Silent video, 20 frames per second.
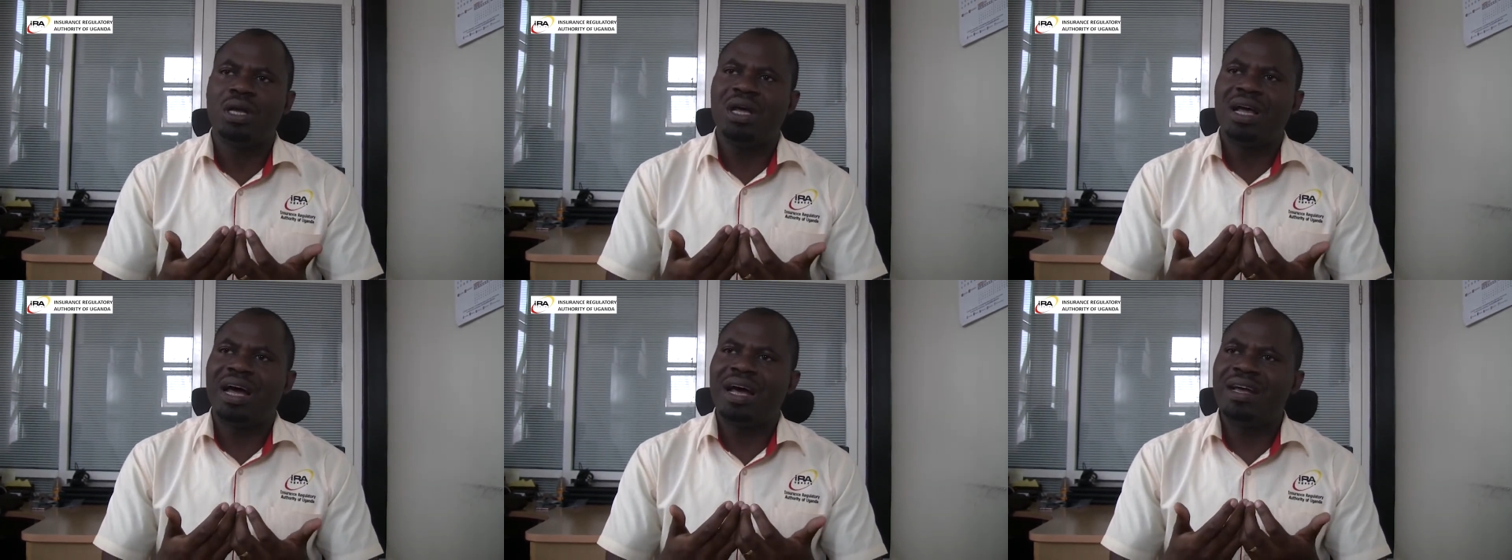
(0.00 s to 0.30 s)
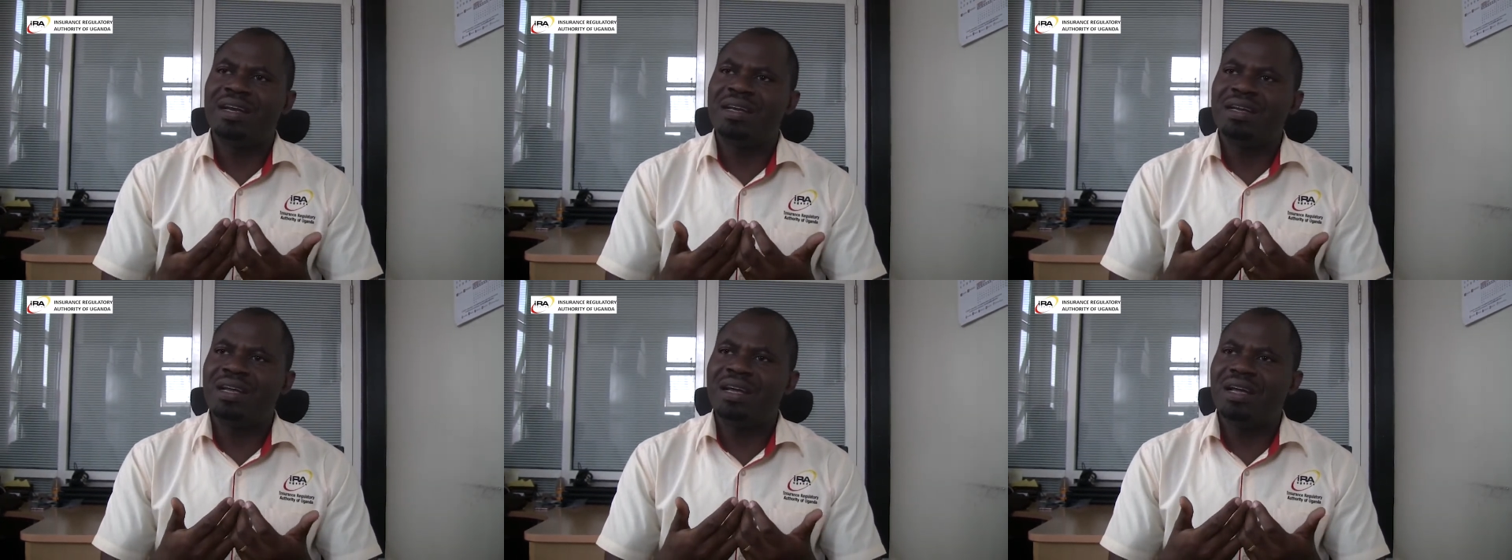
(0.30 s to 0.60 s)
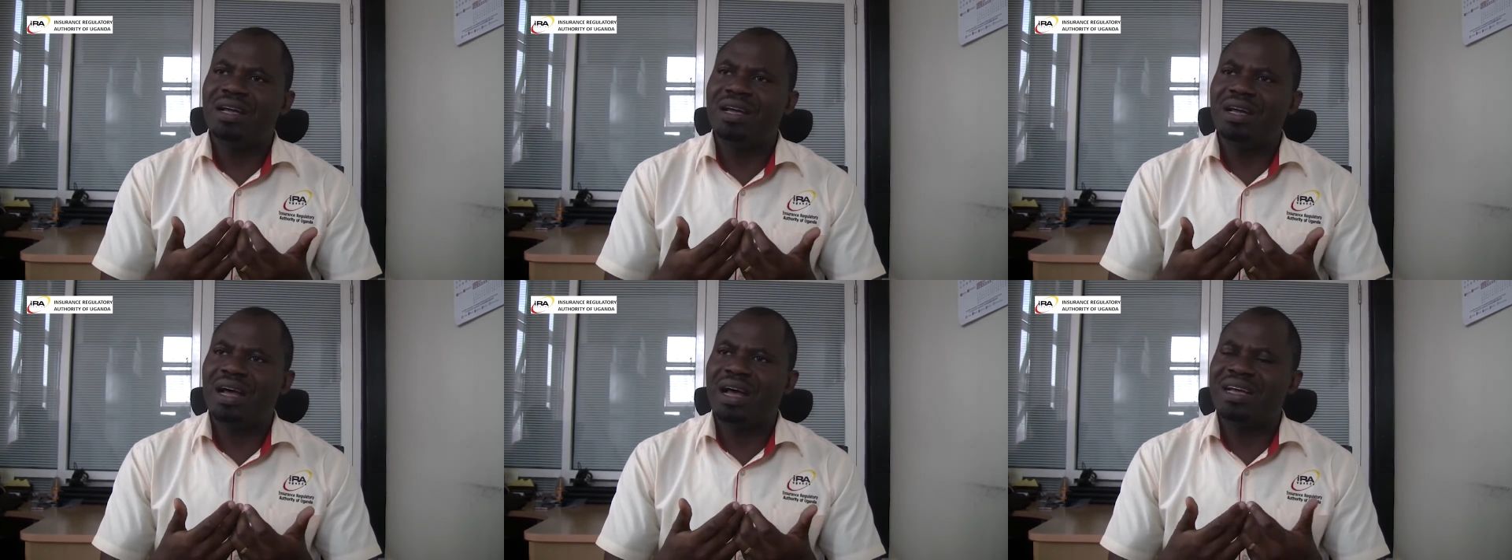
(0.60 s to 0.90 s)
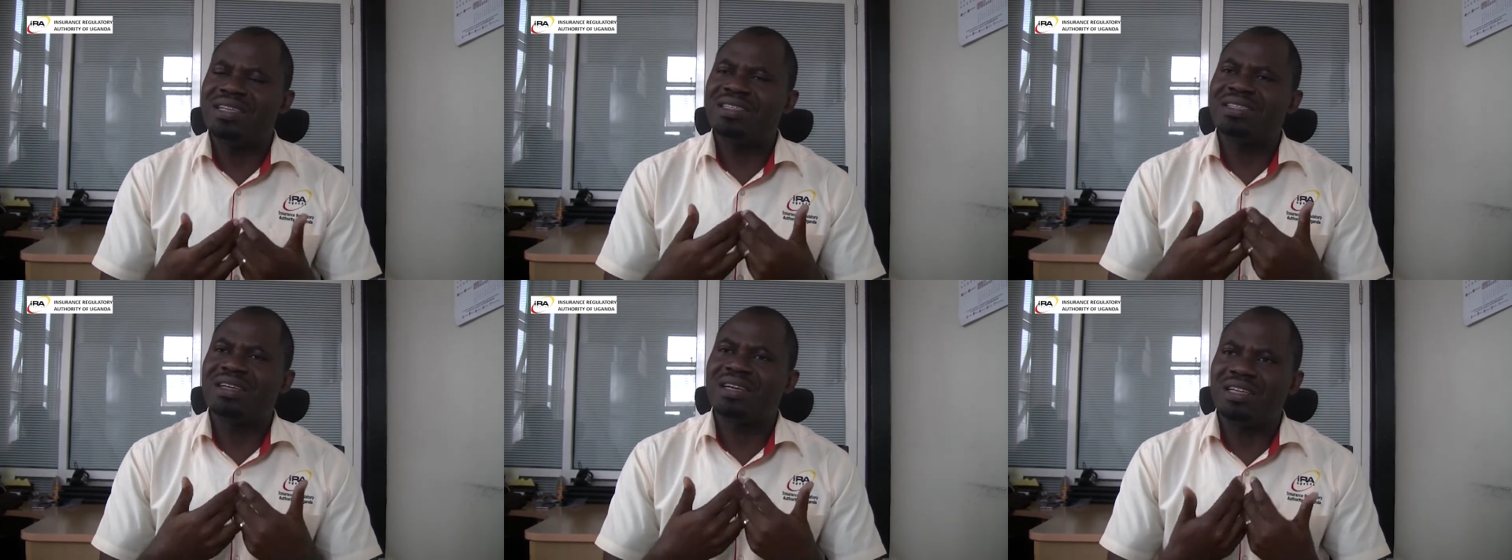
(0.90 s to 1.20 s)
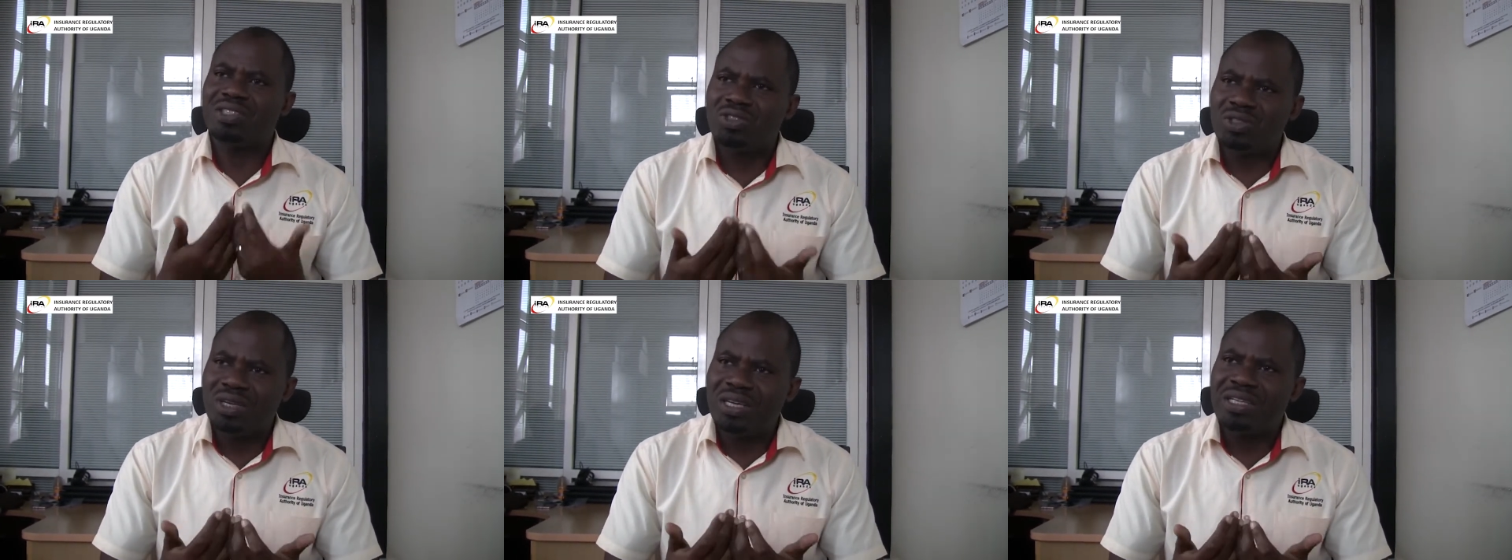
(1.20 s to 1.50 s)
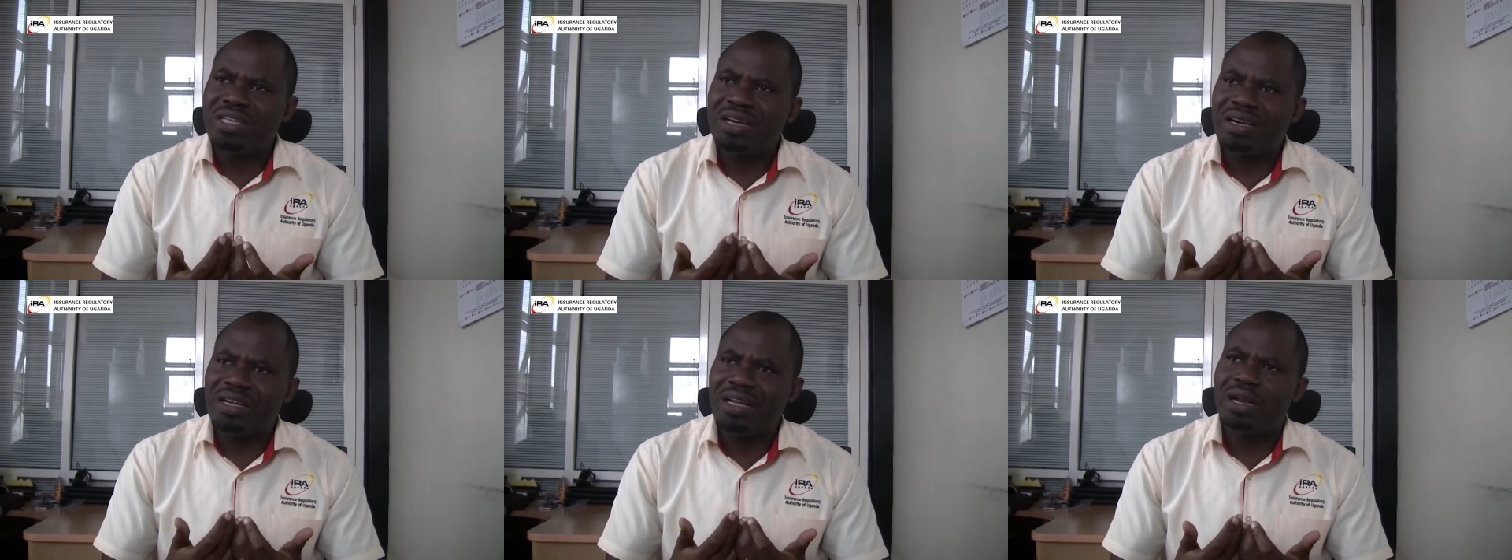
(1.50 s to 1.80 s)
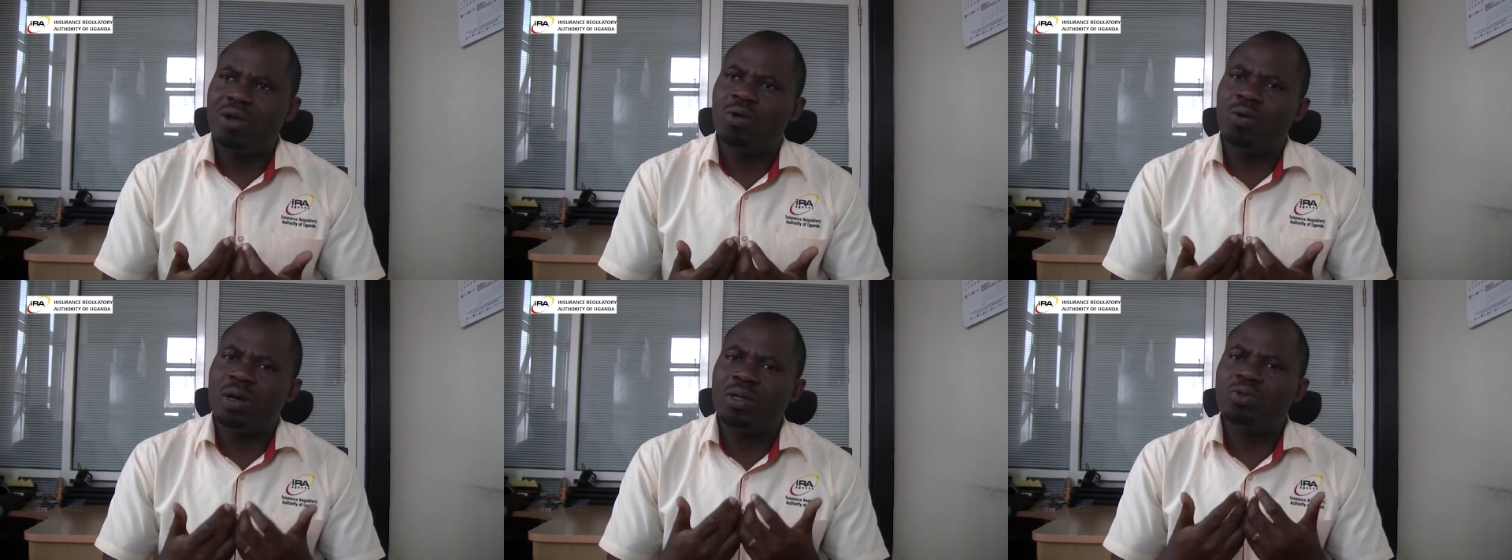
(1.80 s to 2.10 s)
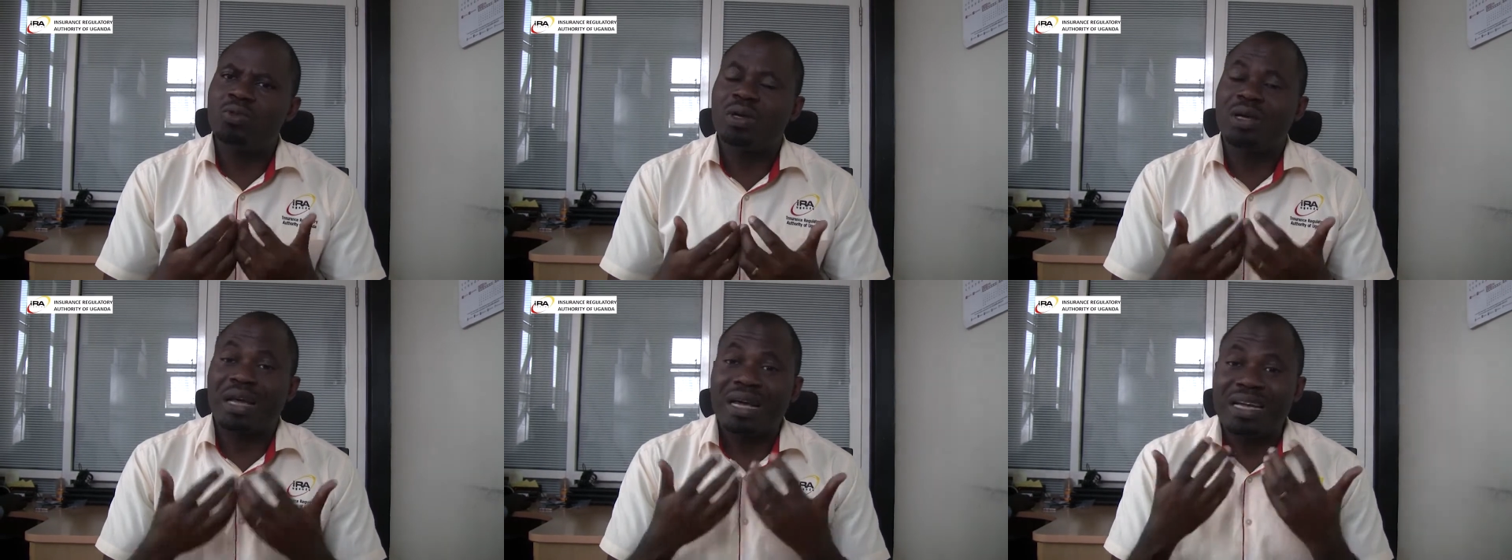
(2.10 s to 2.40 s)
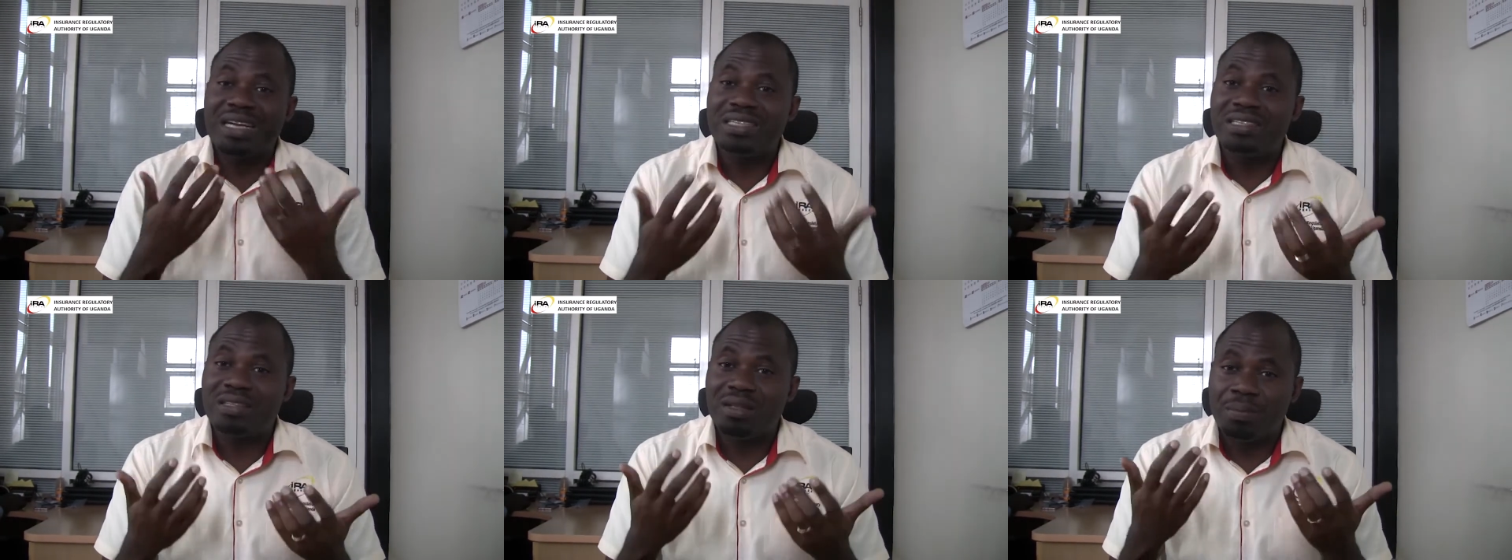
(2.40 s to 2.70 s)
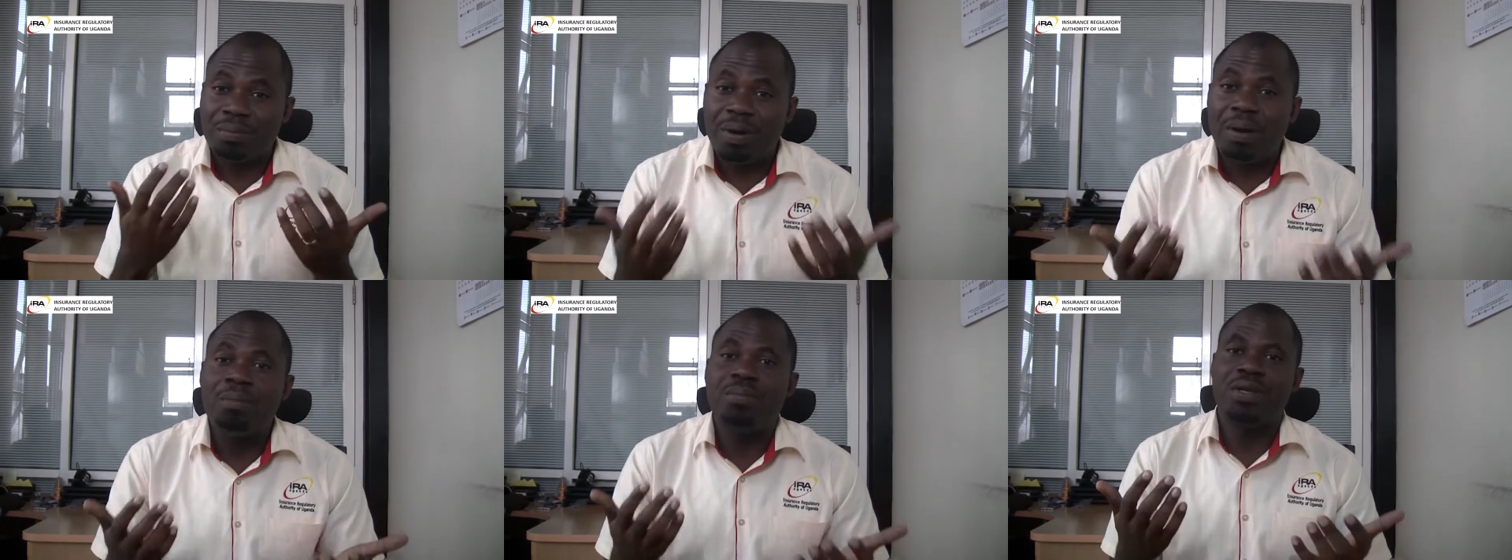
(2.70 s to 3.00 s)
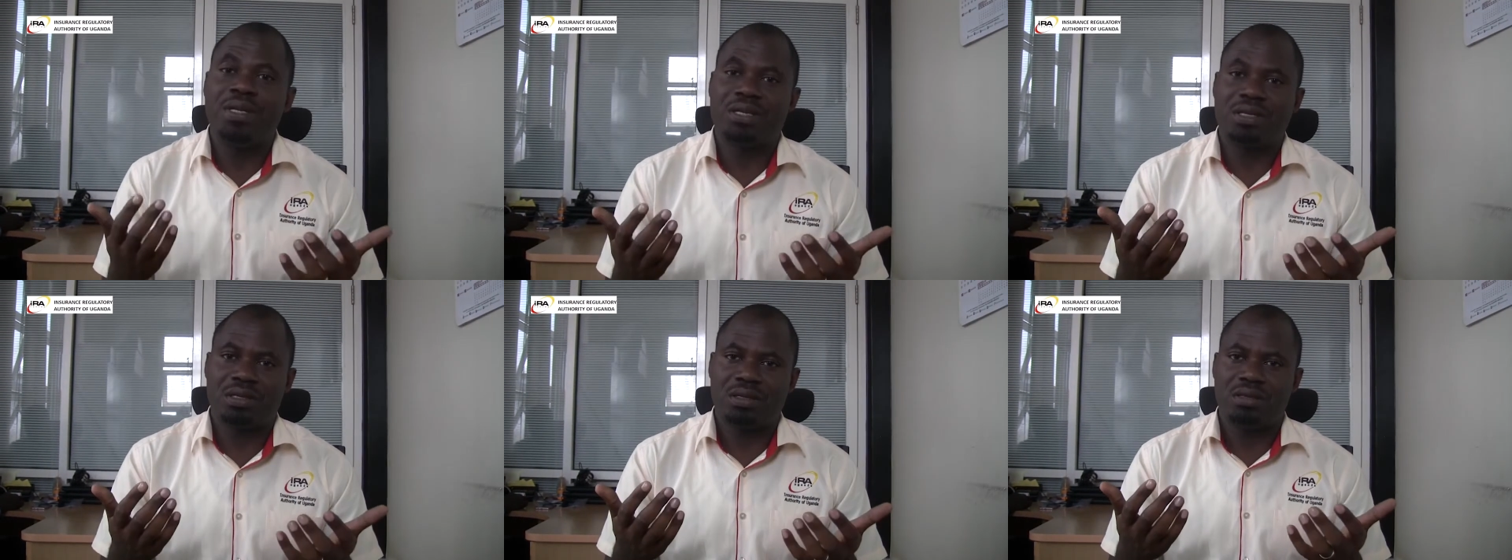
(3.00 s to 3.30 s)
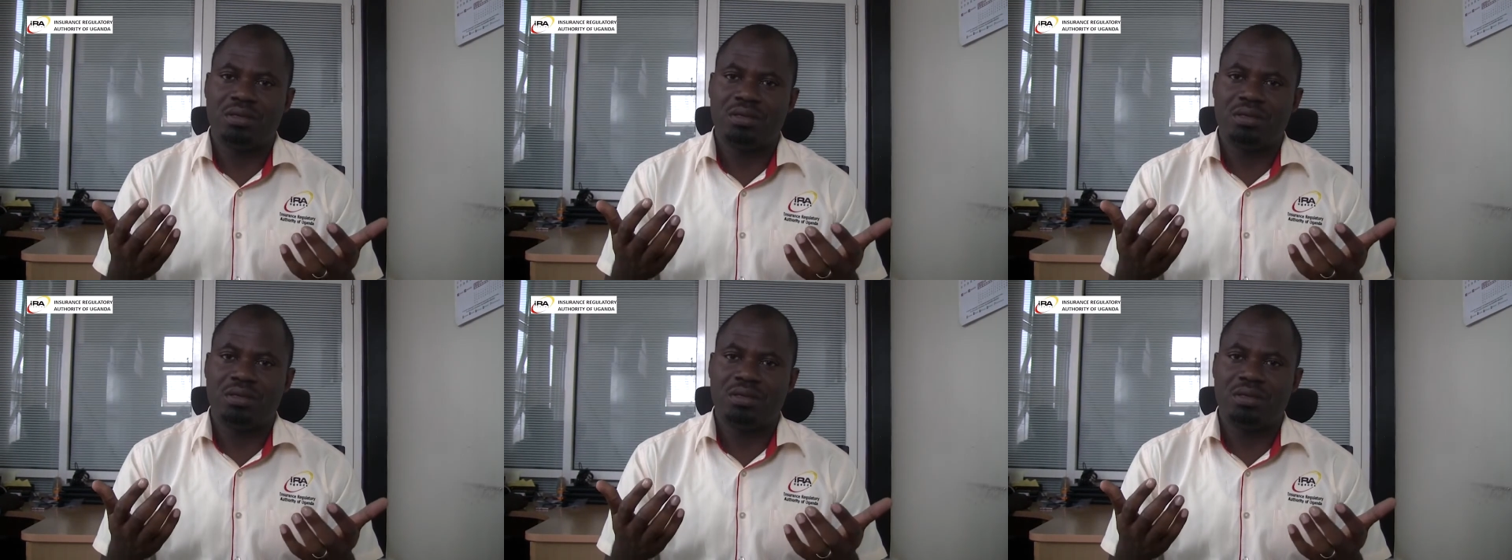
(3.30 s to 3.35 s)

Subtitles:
And as a regulator, really want to encourage the public